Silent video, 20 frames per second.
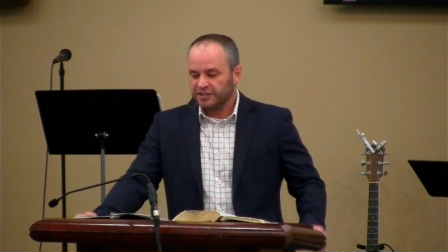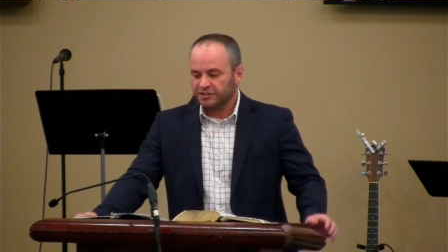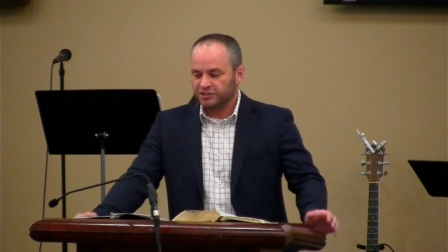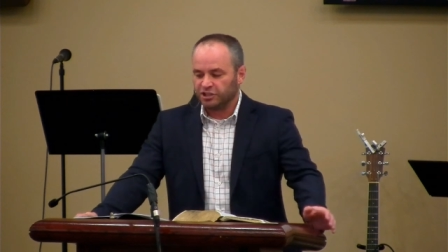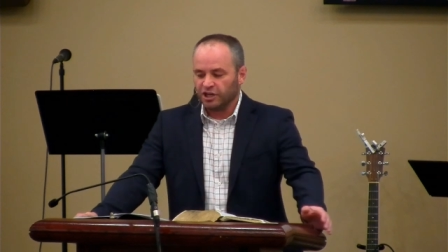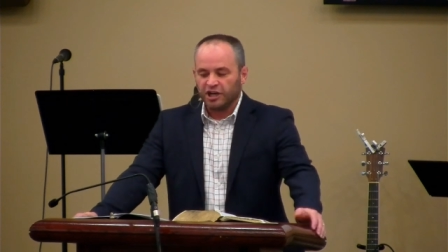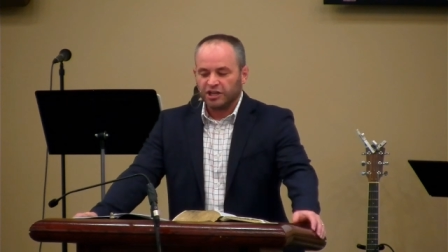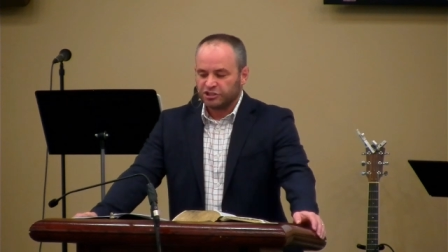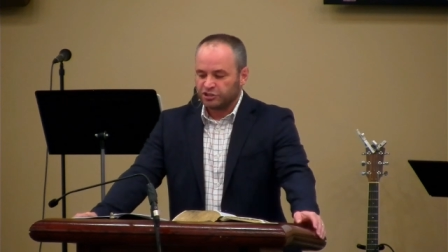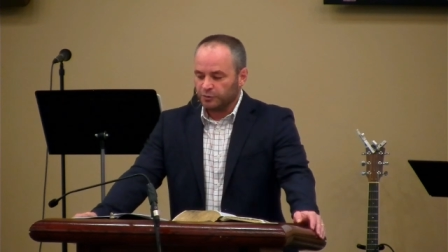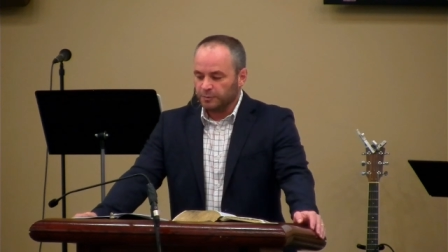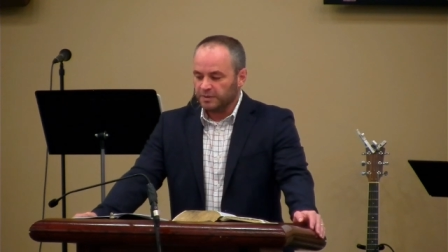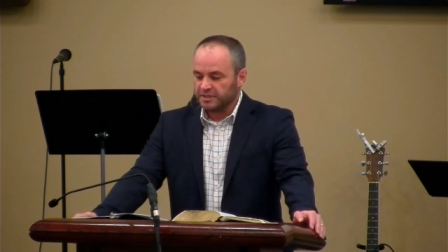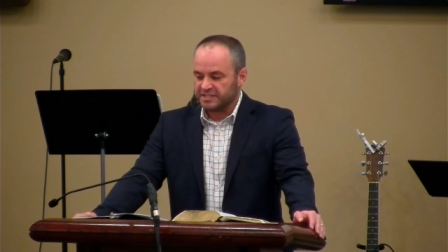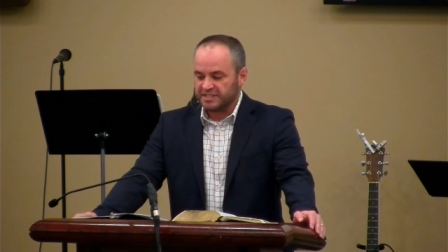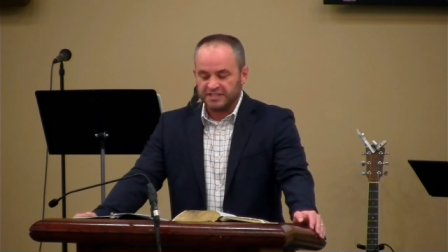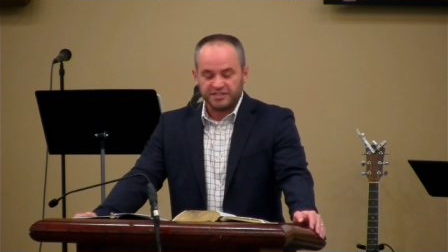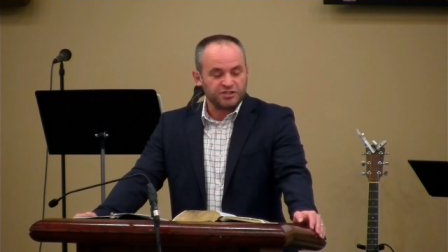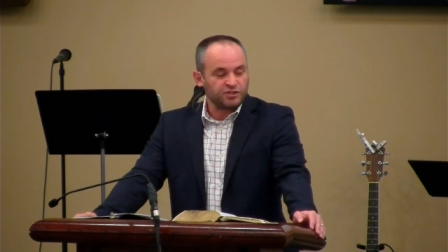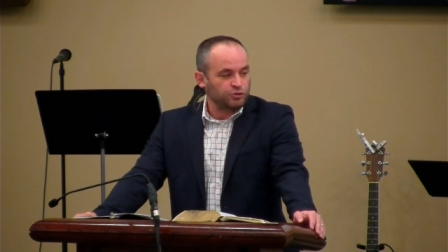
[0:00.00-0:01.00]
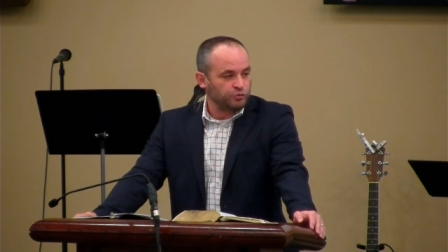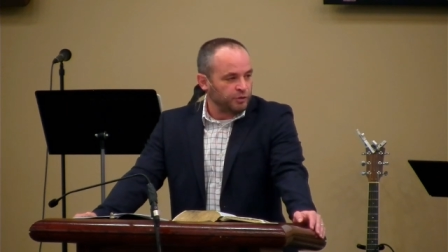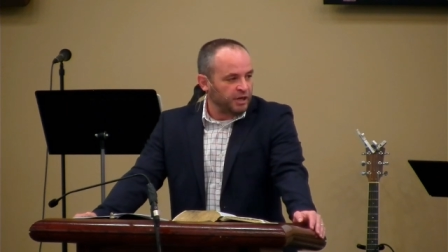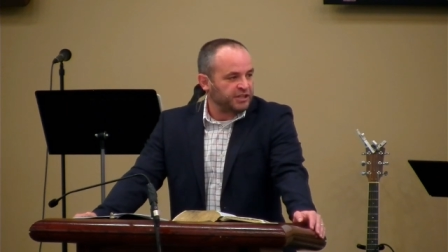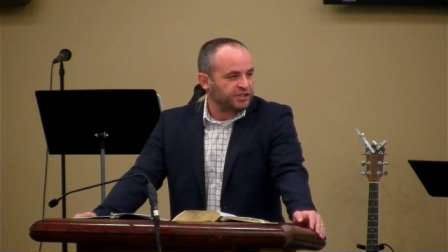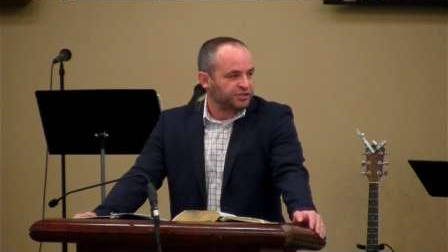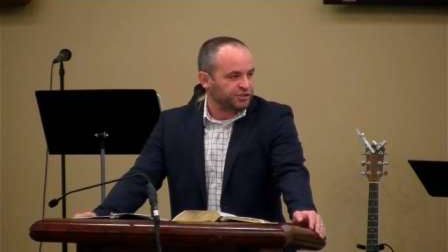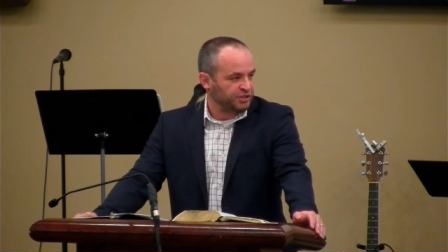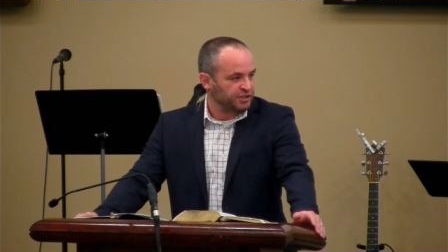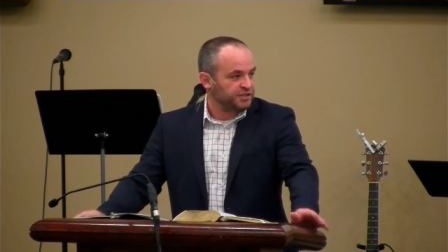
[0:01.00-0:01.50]
Joshua's
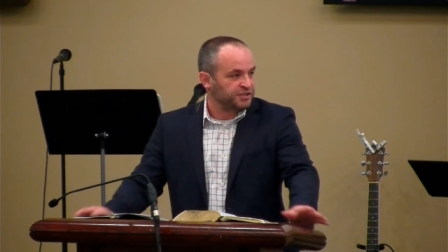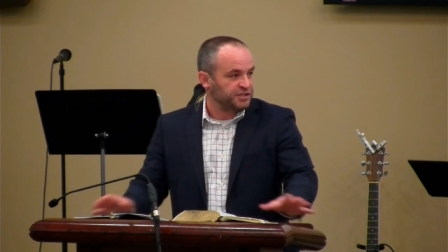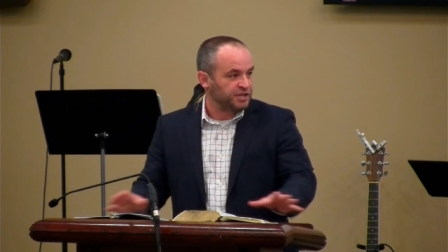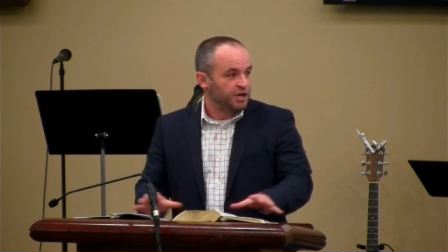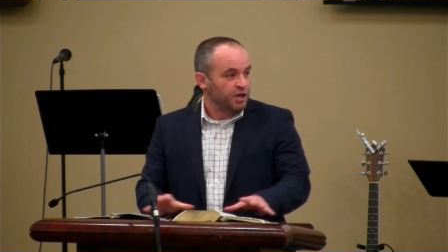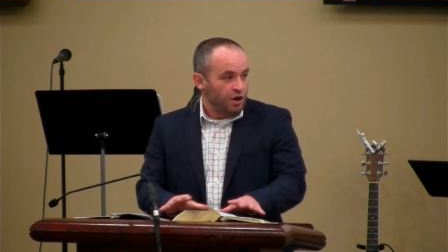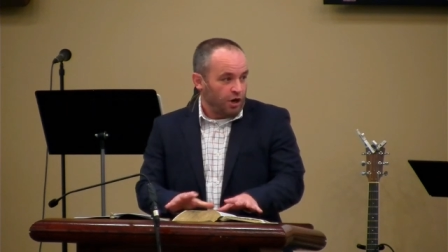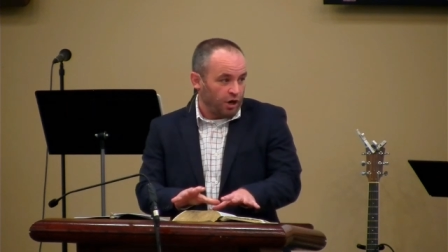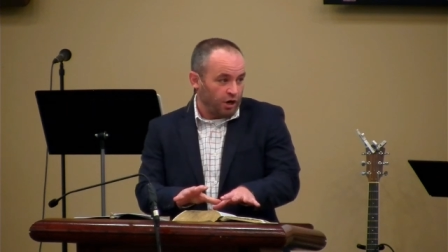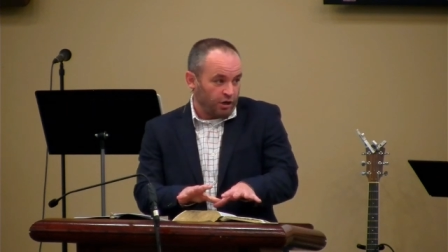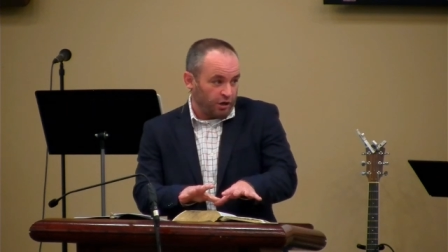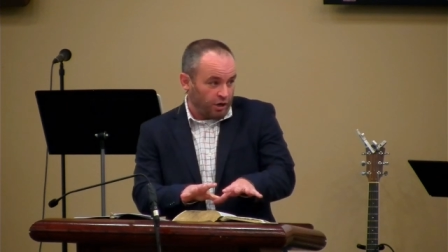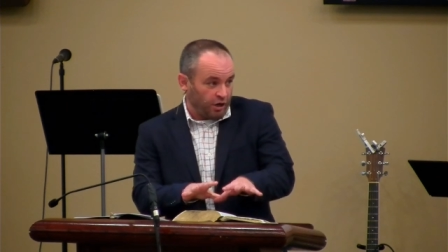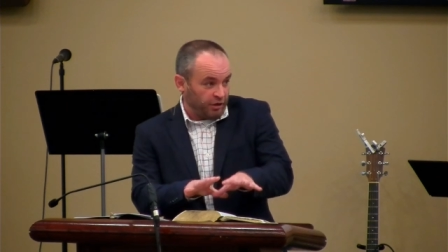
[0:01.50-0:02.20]
instructions are,